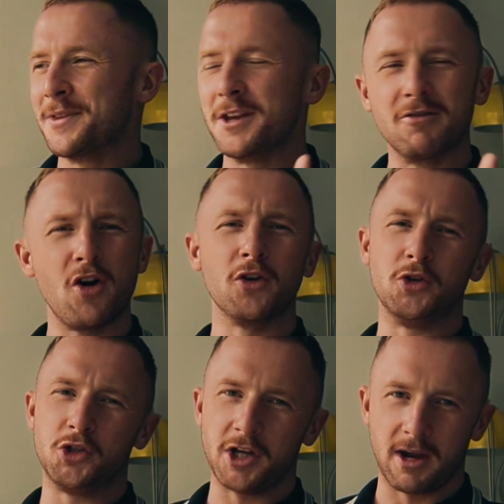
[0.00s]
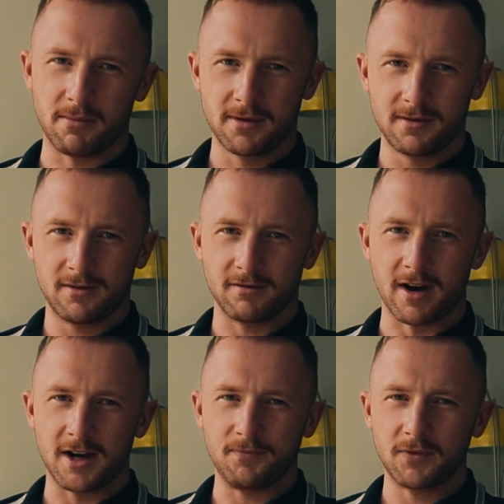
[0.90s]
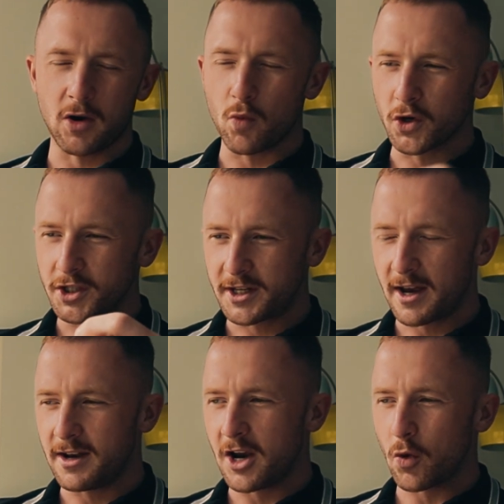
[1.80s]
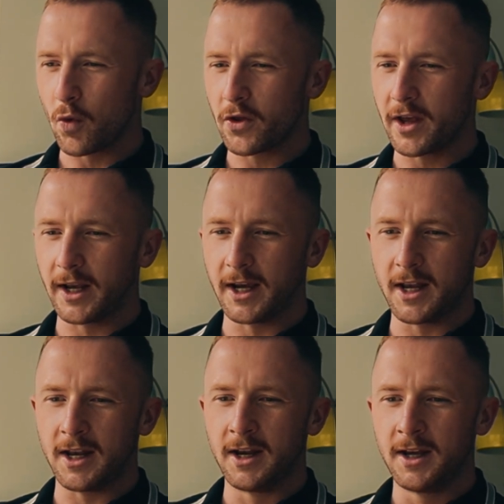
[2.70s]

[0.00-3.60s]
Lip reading: they're all in shape, right? And we're sitting there and we're thinking,